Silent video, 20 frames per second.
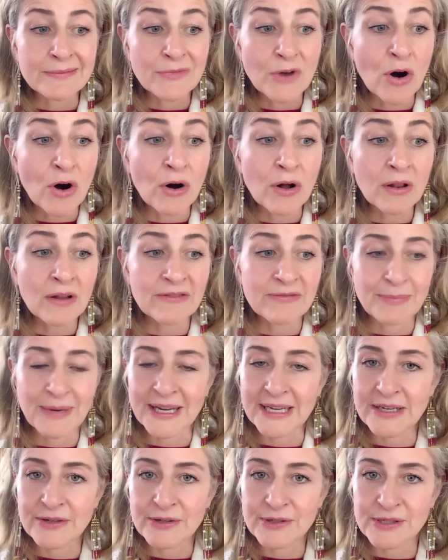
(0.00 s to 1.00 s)
all of my
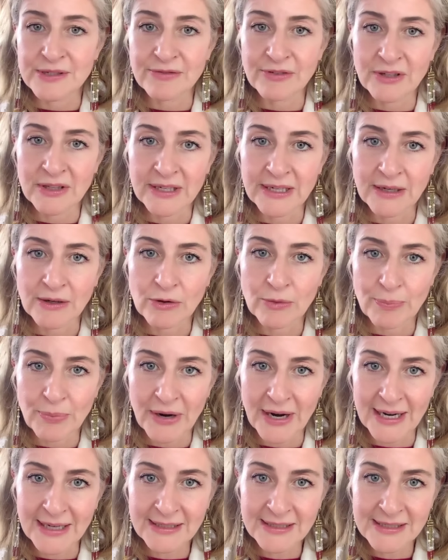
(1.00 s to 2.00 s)
years of clinical
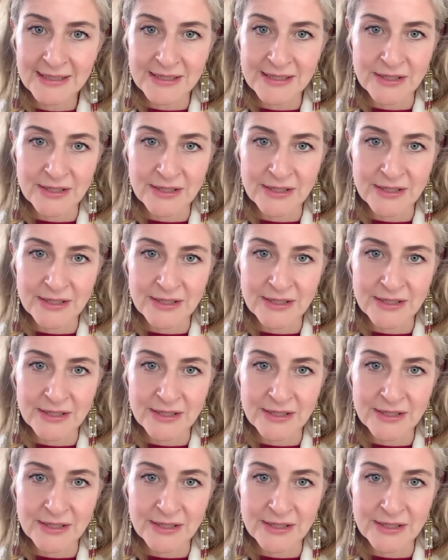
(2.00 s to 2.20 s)
practice,